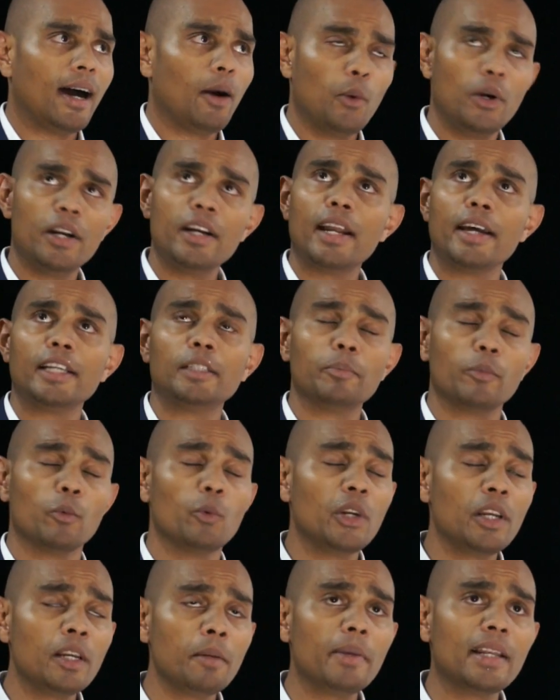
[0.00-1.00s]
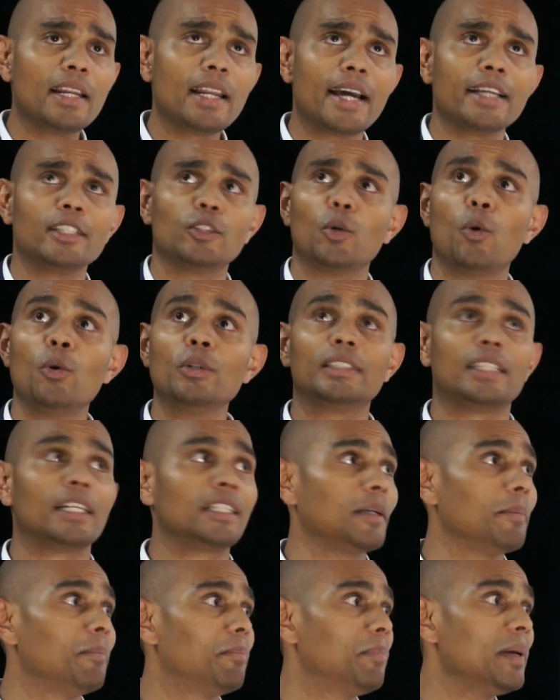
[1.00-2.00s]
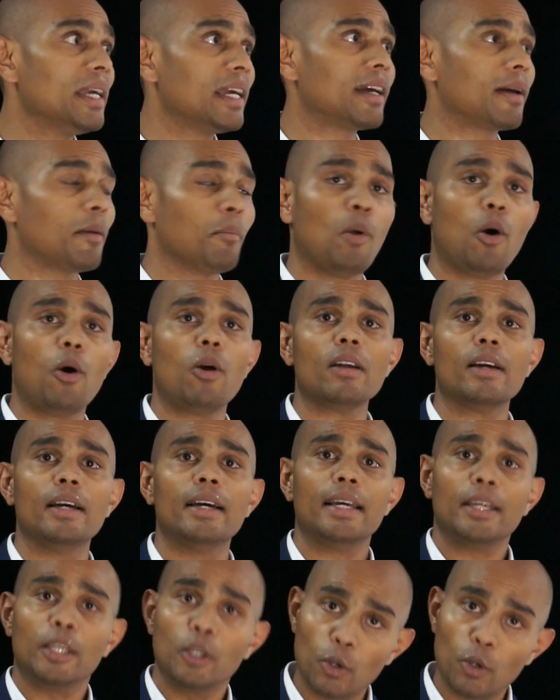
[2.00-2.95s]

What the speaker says: wouldn't it be nice to own such a big mall?